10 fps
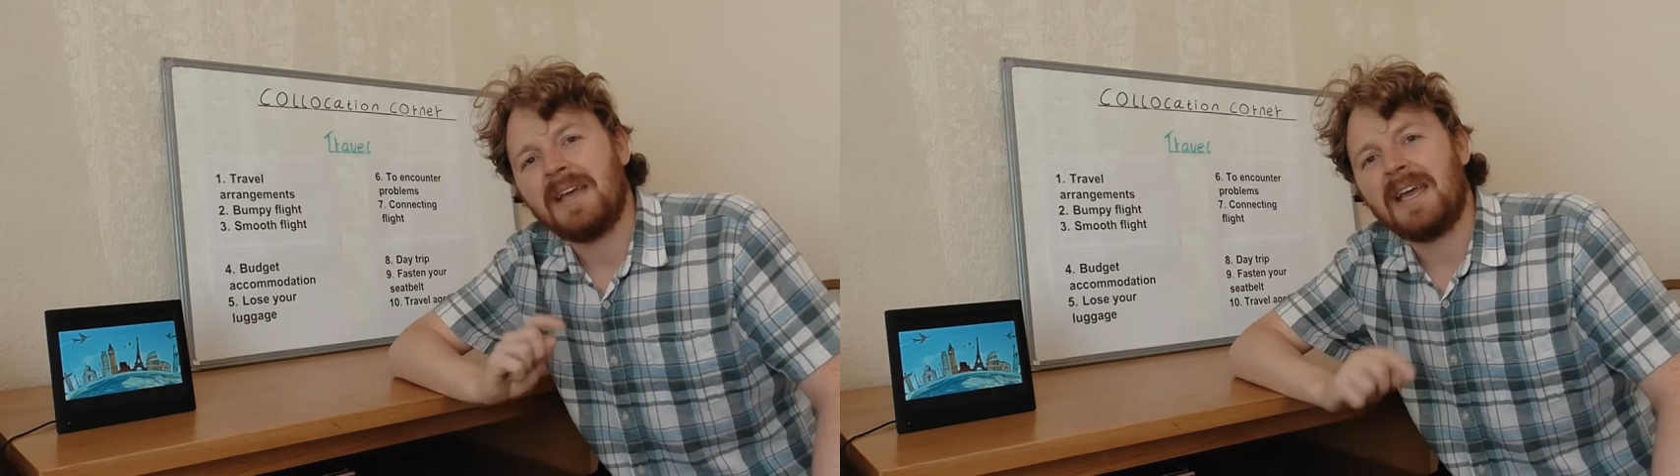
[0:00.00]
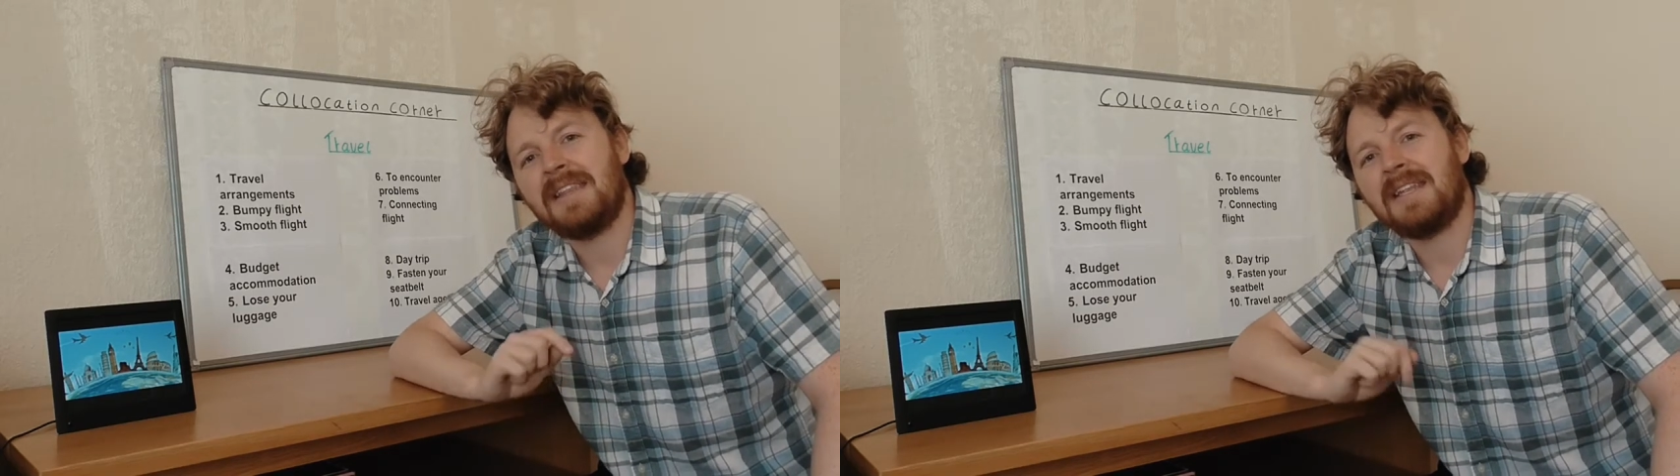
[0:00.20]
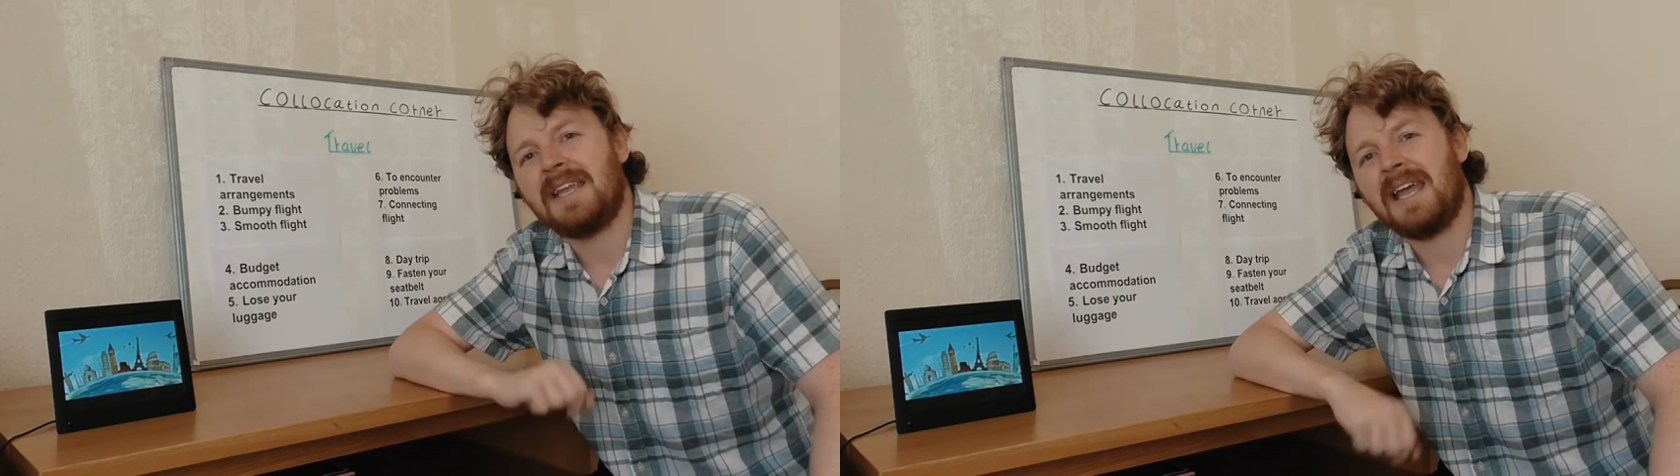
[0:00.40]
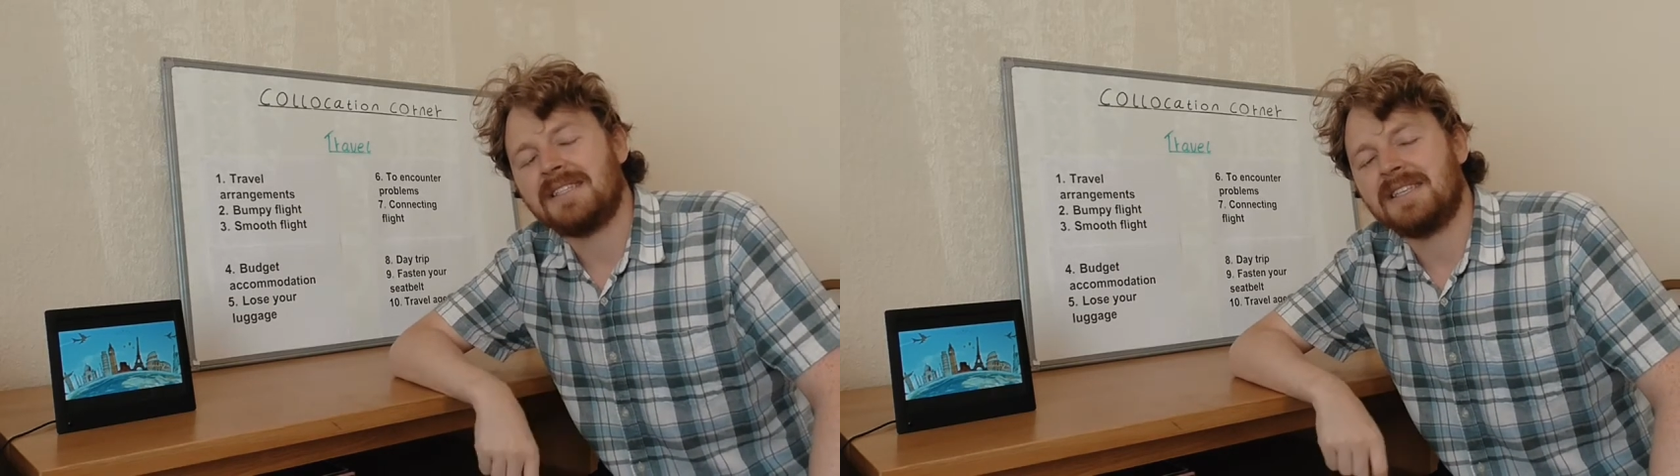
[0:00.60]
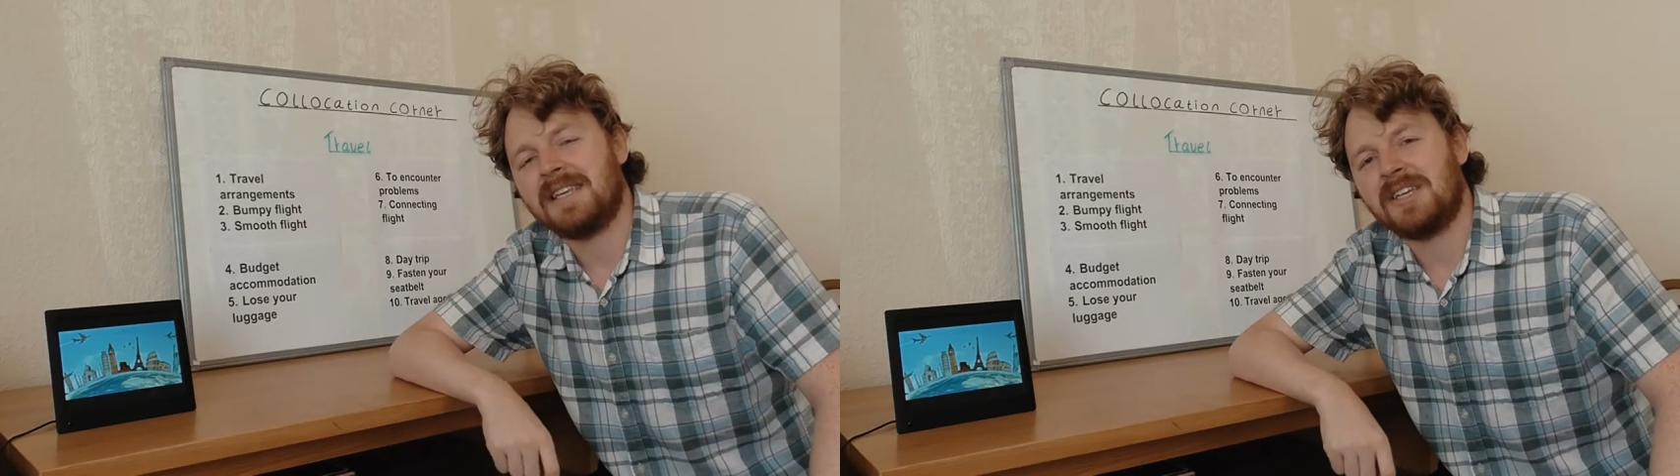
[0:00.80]
in the
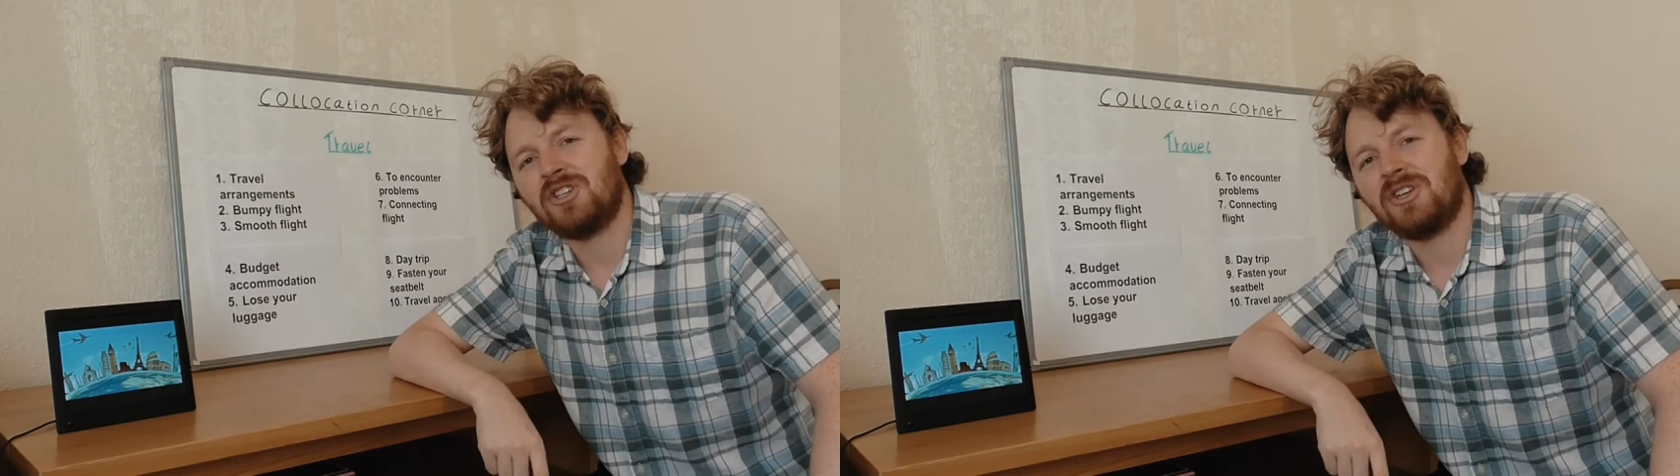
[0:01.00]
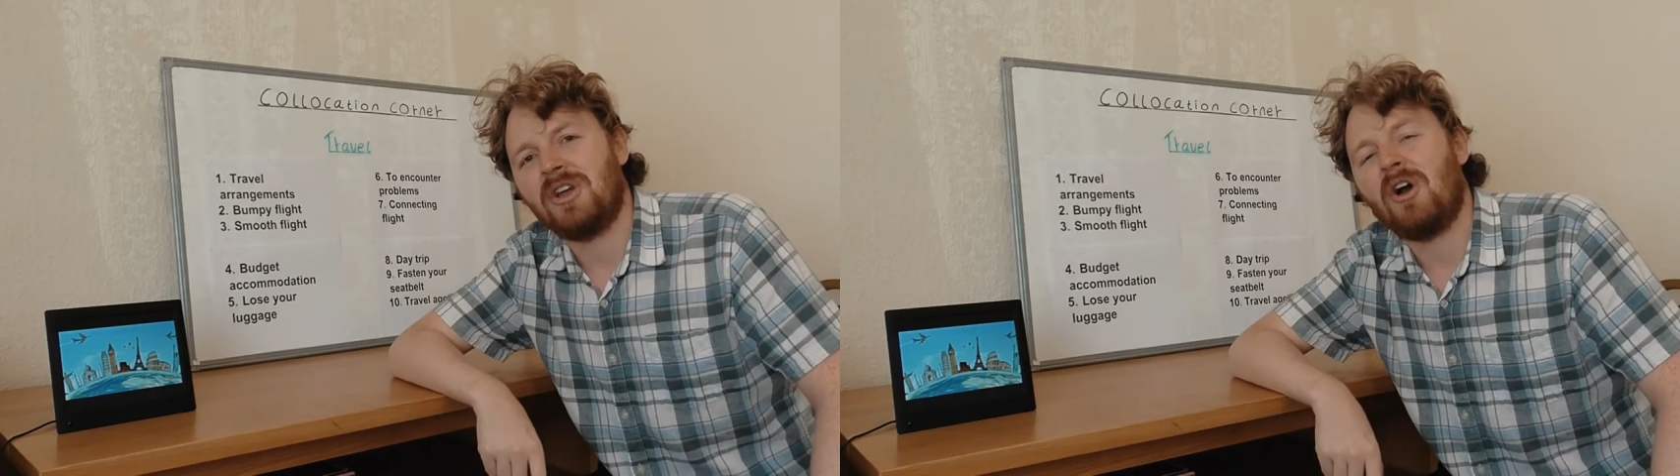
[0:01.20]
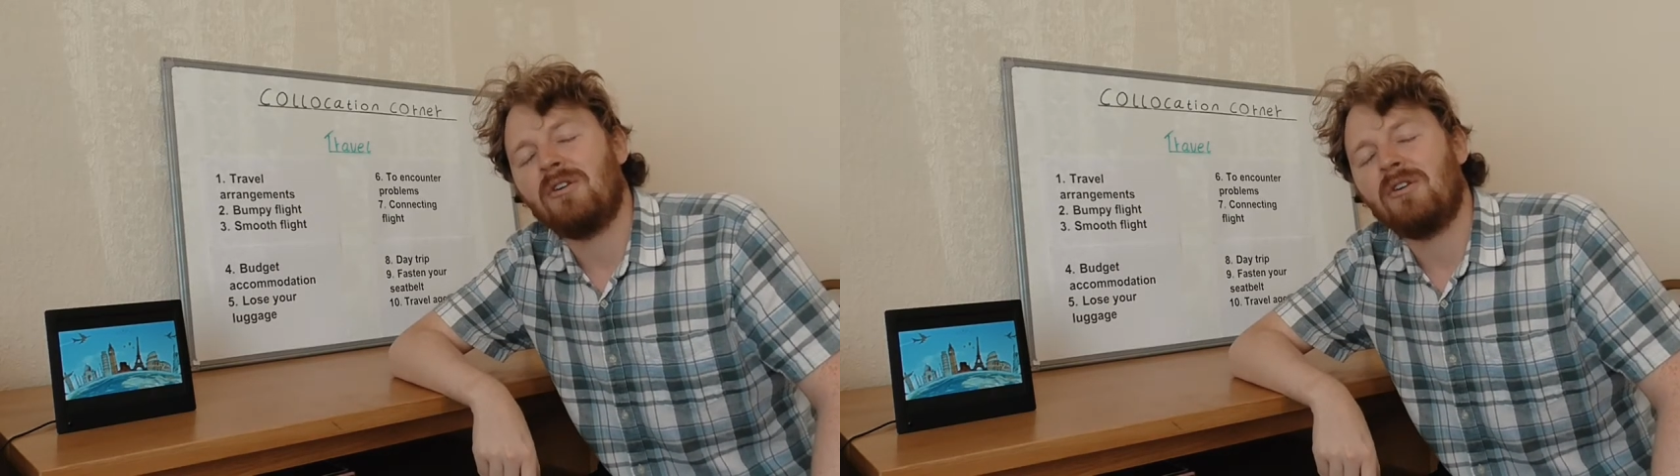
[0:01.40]
next edition